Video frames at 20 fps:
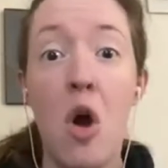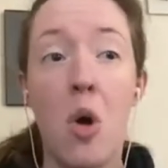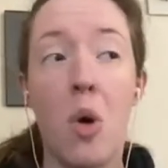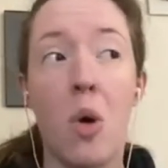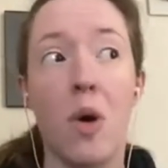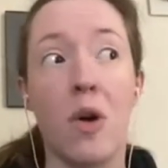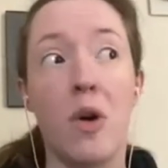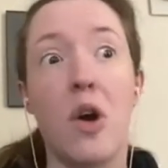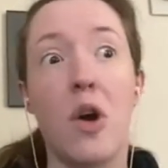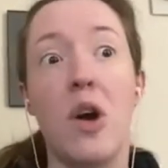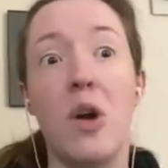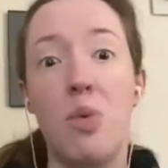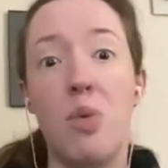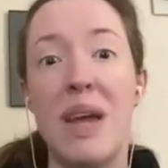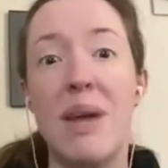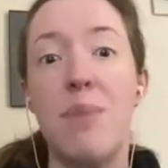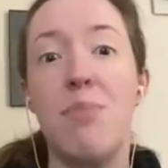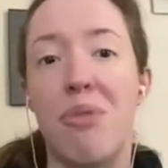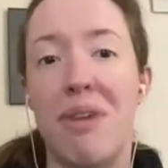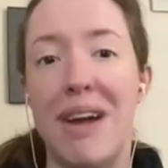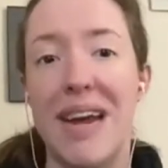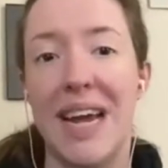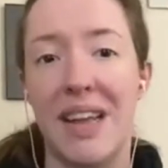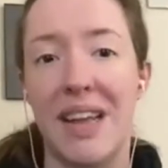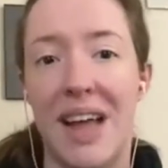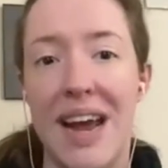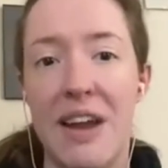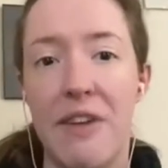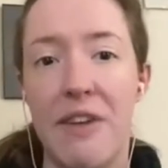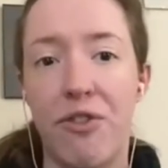Or could we bring
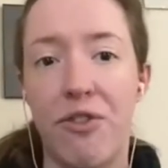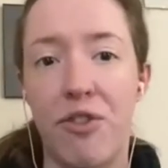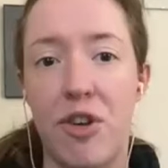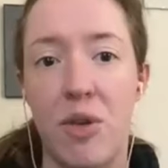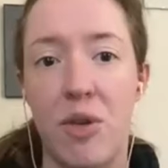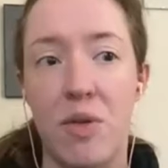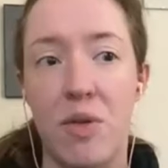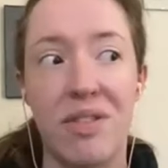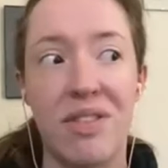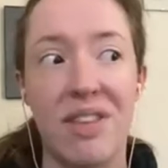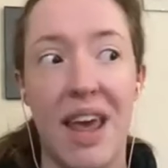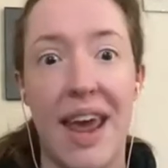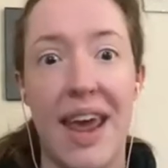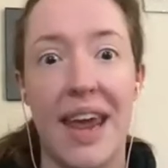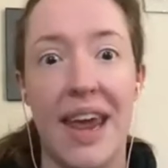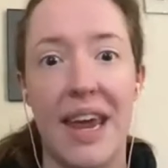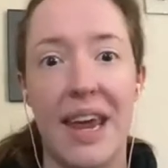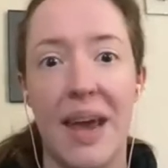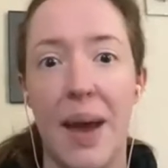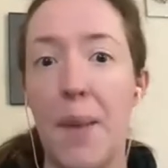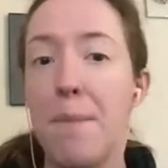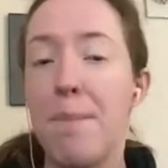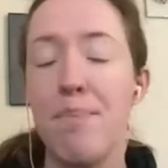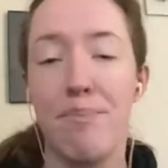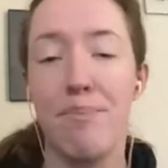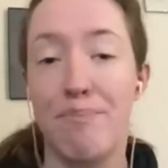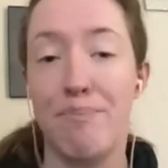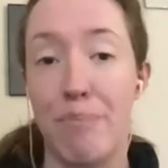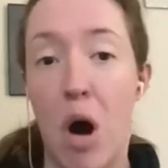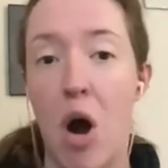life to, say,
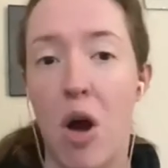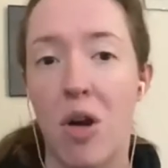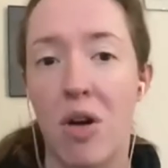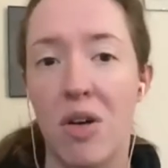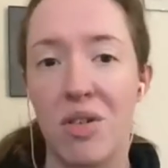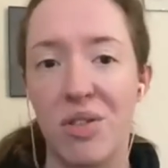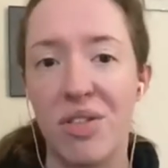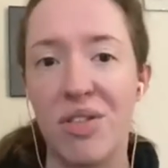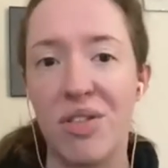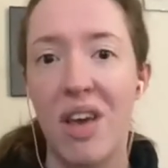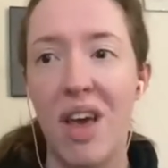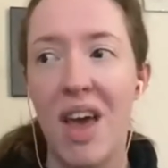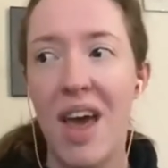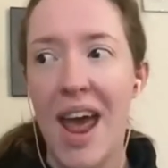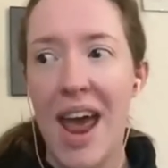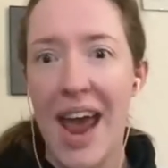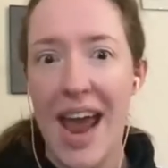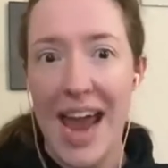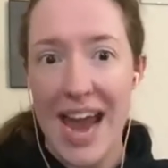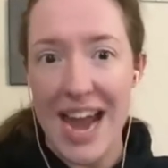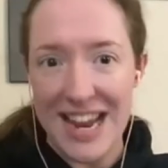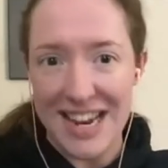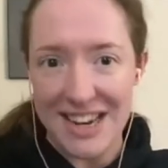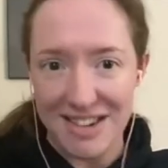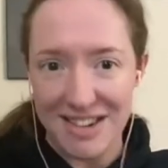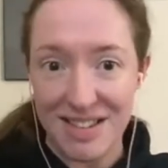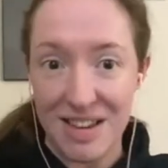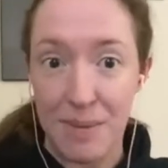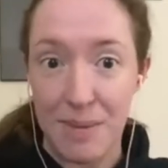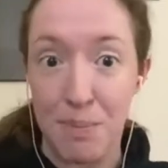Mars, and it
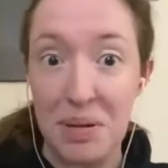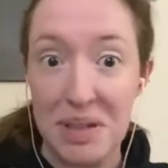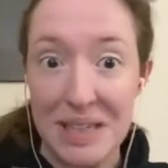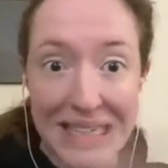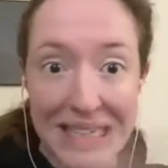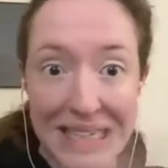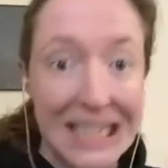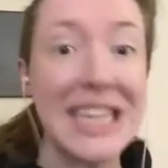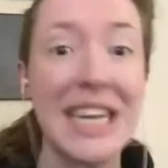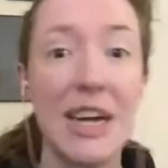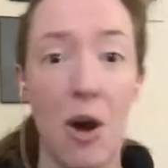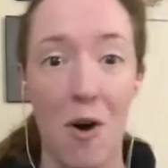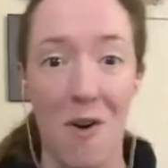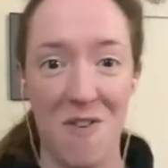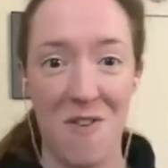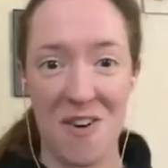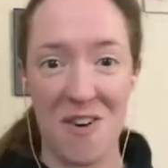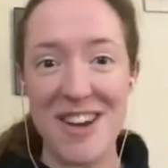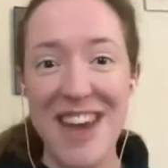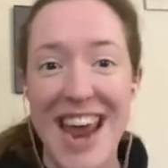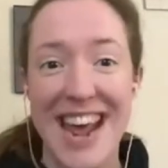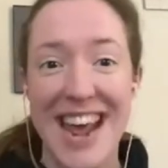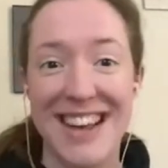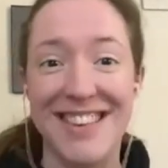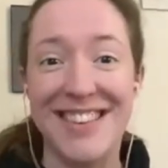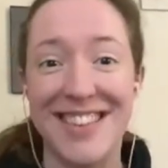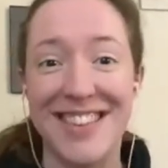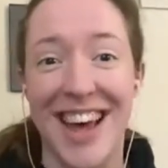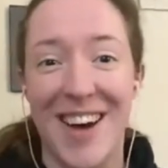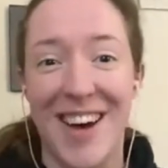just completely
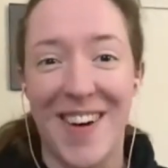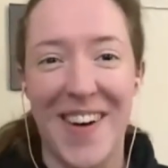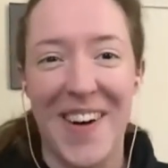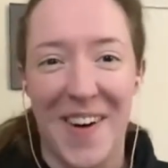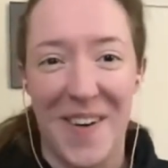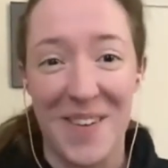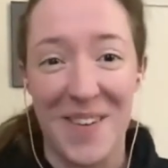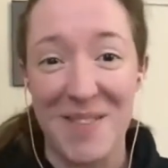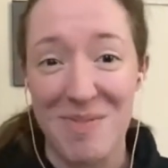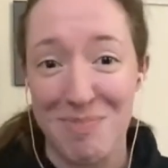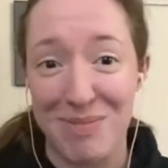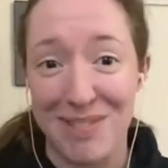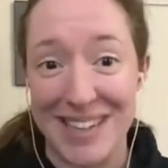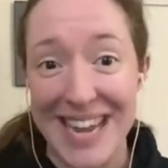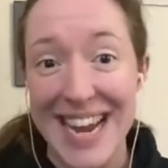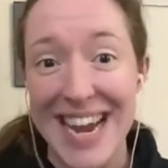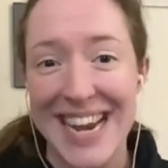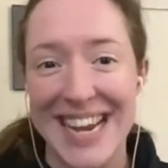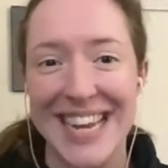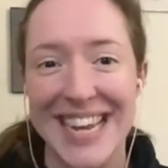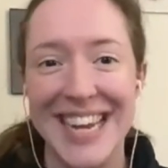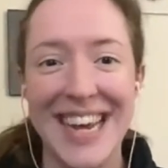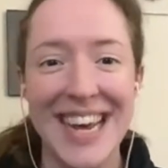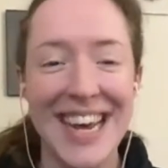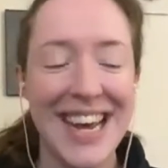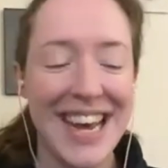overtakes the whole planet?